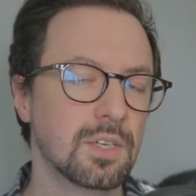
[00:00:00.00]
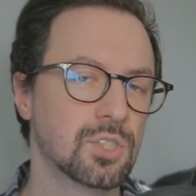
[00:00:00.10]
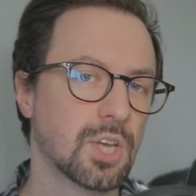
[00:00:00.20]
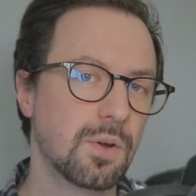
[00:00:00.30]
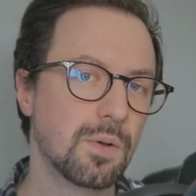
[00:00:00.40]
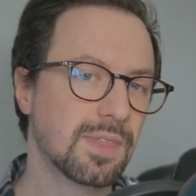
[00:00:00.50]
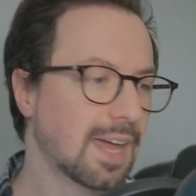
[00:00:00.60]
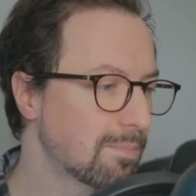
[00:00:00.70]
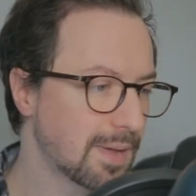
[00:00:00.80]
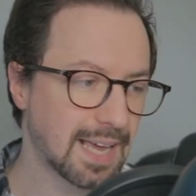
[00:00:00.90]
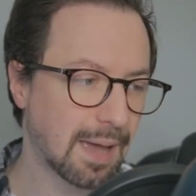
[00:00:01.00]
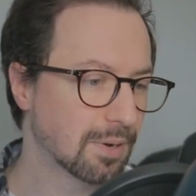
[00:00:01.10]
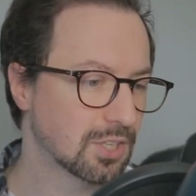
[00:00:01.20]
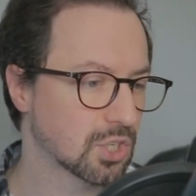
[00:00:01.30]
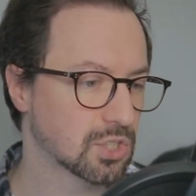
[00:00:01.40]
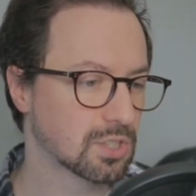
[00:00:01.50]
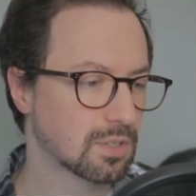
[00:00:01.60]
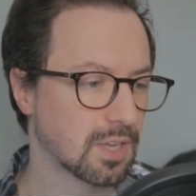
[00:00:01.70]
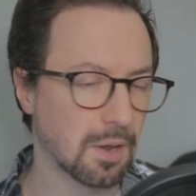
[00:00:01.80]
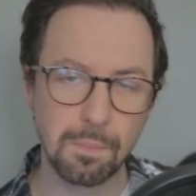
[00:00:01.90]
So then being able to just,
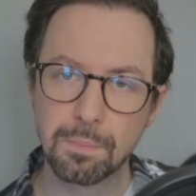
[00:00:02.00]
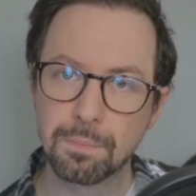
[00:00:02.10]
you know,